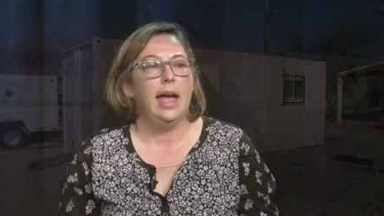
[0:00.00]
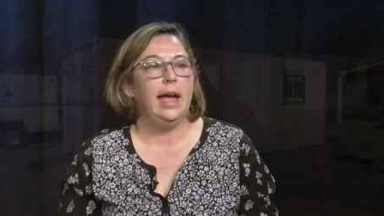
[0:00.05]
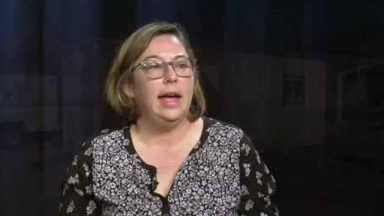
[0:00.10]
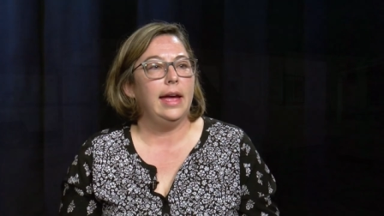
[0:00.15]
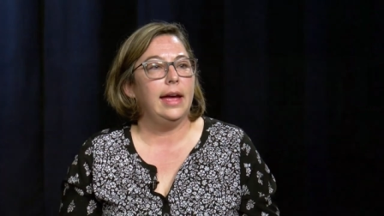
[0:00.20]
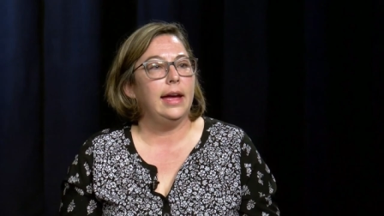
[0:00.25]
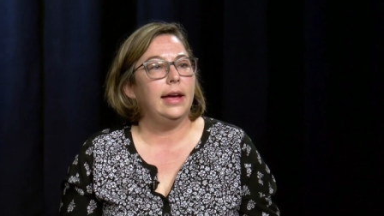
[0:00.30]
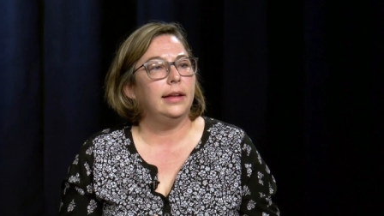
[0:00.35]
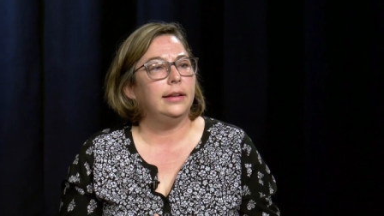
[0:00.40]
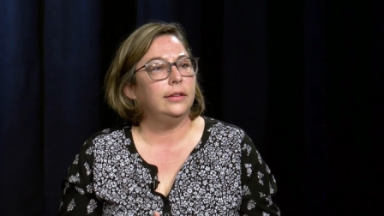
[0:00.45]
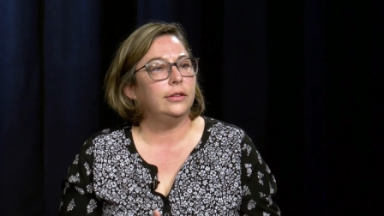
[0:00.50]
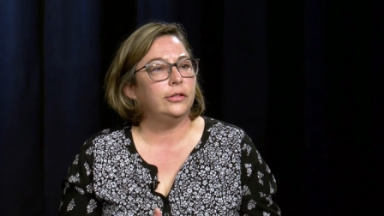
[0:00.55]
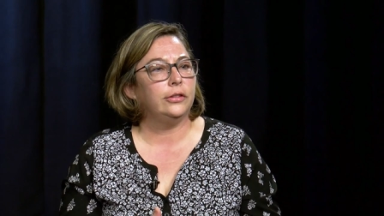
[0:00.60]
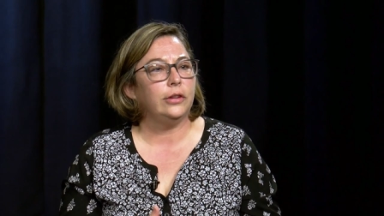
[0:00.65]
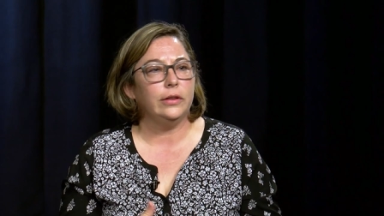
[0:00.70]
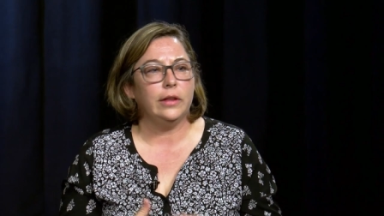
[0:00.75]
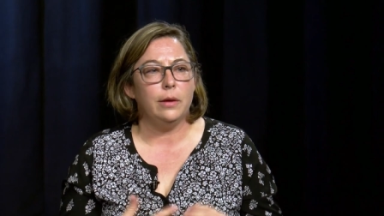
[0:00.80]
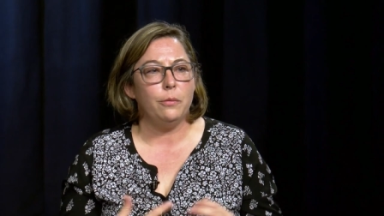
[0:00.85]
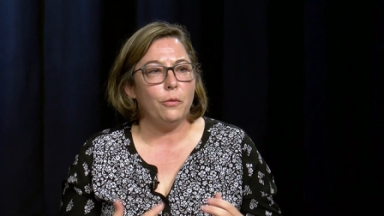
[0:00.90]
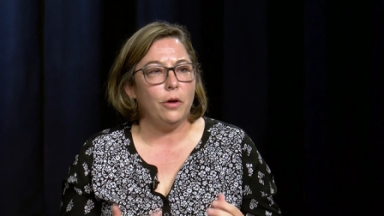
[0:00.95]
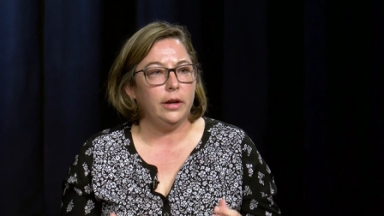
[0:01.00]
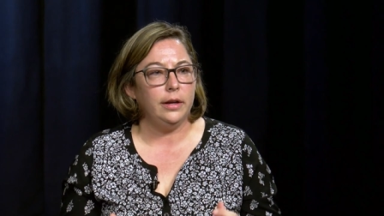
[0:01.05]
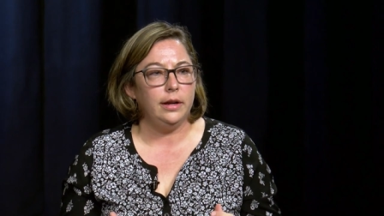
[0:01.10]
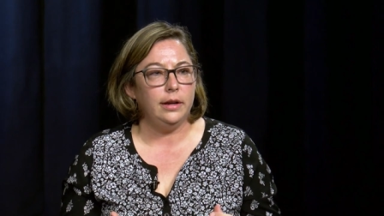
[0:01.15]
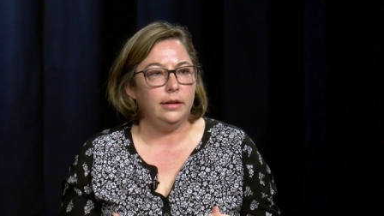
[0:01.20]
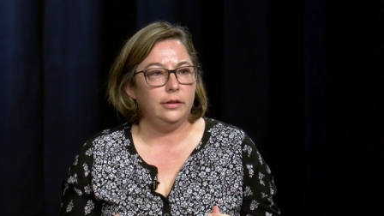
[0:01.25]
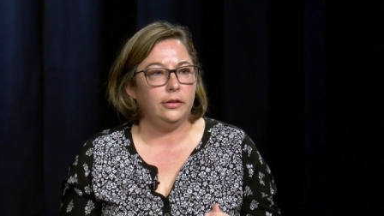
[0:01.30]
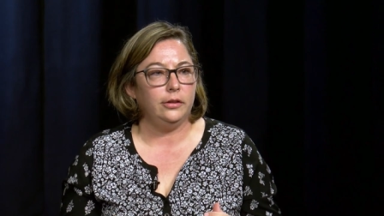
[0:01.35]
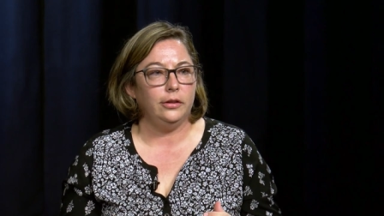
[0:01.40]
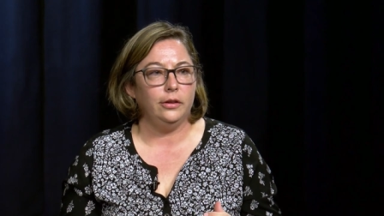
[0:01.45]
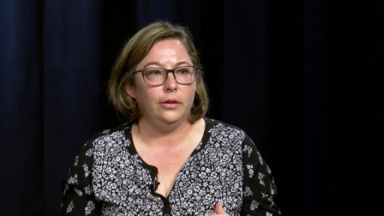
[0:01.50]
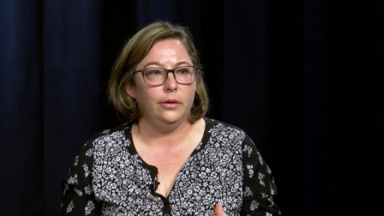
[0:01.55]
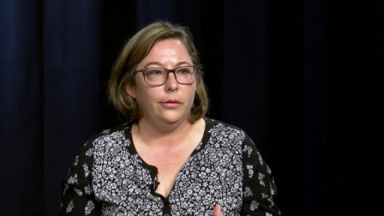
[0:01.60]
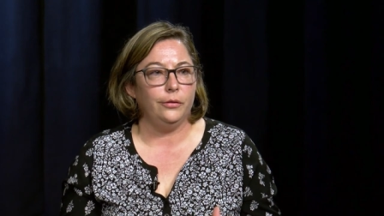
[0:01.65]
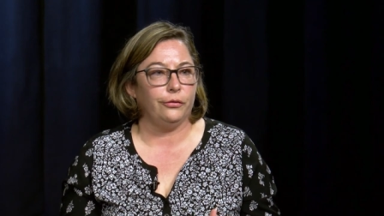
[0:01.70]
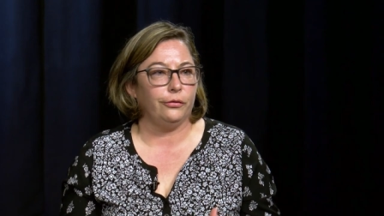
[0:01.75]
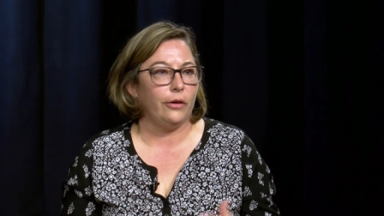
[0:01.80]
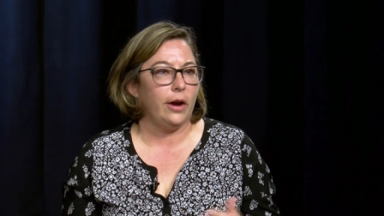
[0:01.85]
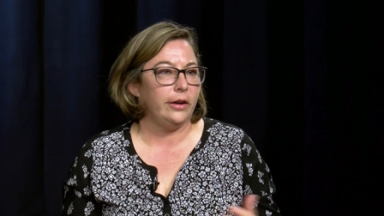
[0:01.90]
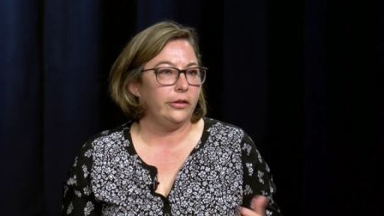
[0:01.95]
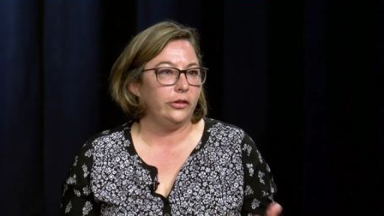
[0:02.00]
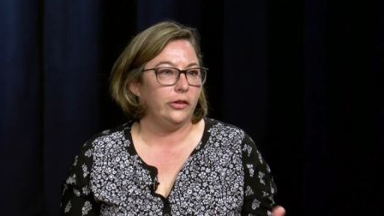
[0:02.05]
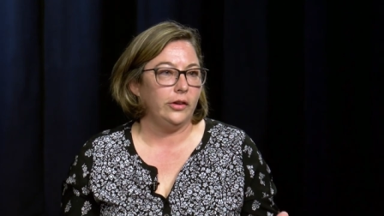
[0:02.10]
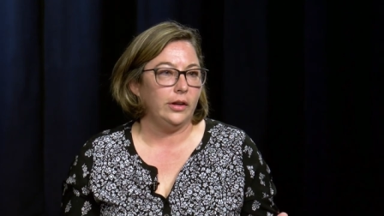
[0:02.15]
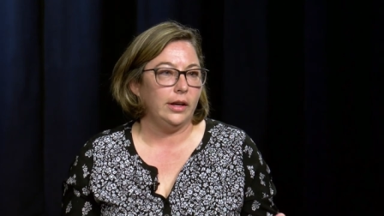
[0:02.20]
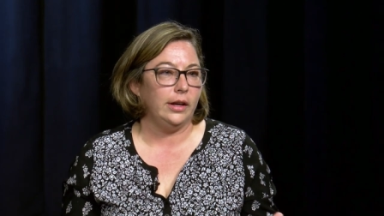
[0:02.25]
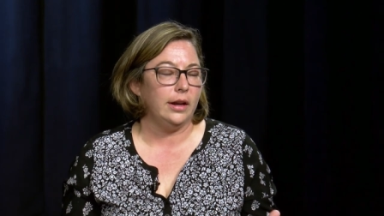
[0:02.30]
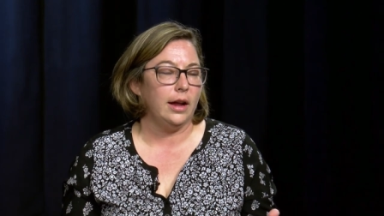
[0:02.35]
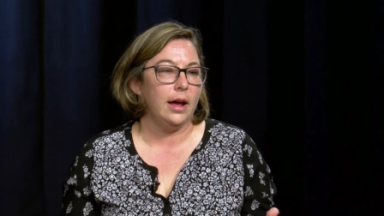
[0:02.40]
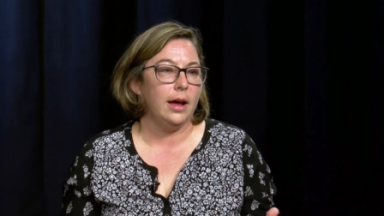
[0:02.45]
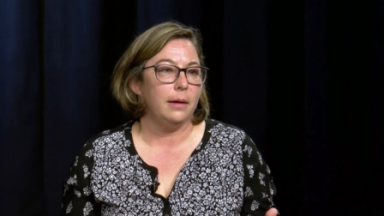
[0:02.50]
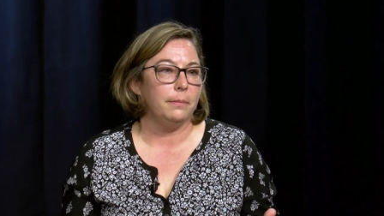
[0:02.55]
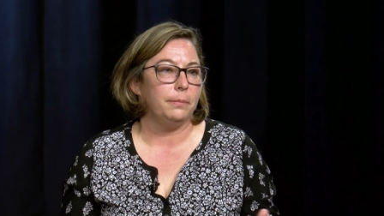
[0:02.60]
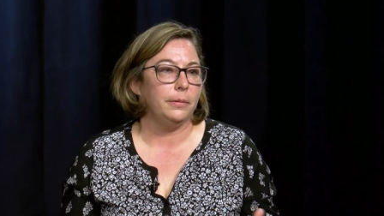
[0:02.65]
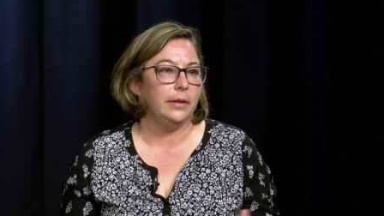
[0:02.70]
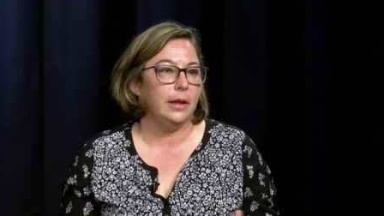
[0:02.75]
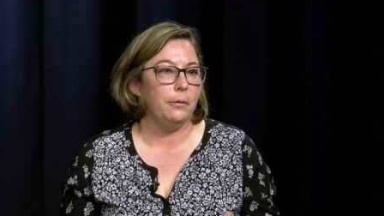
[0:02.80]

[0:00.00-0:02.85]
And so they wanted to freshen it up.